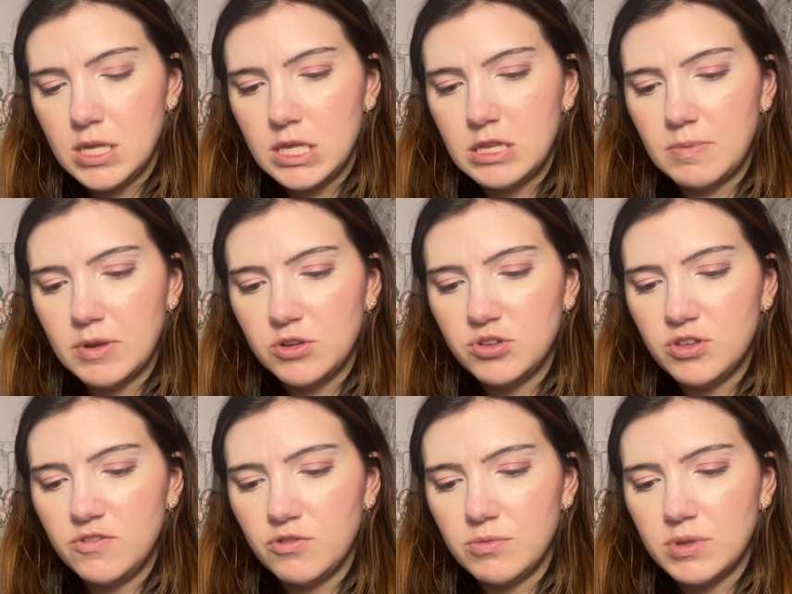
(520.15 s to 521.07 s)

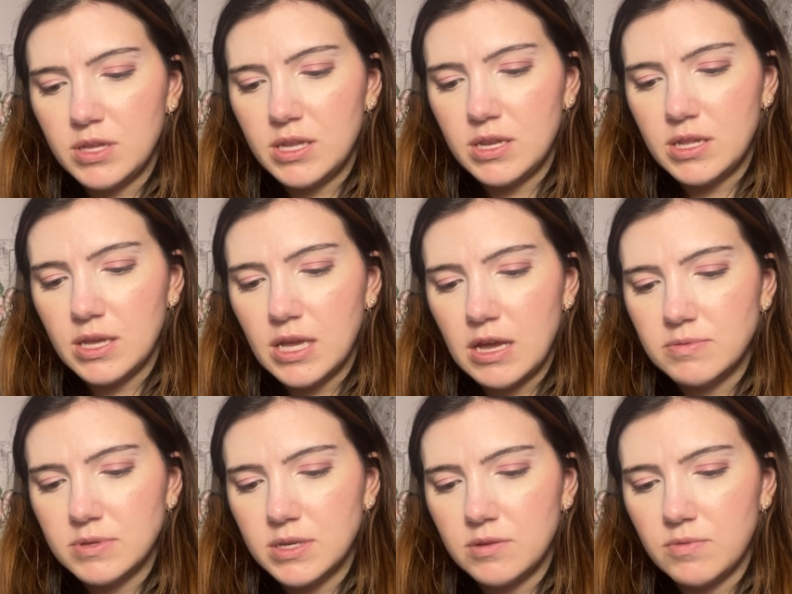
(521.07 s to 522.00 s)
Specially formulated
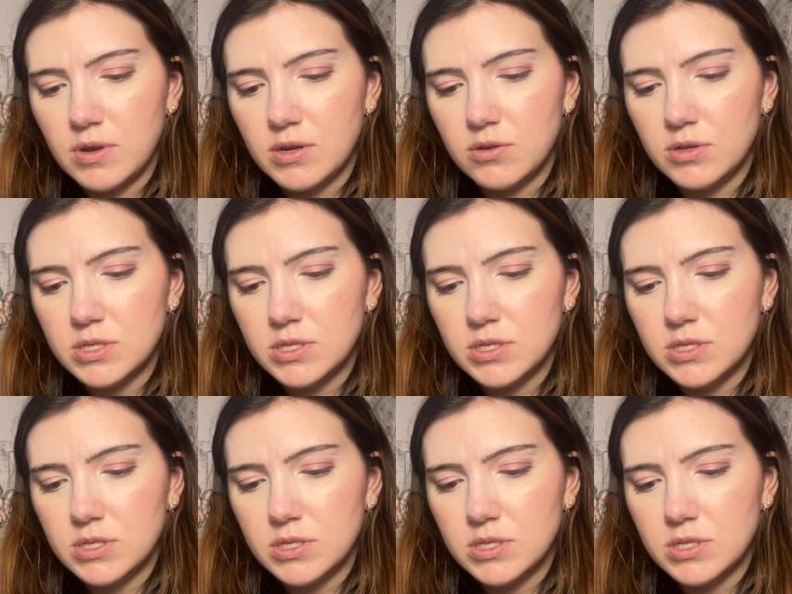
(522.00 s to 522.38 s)
encapsulated retinol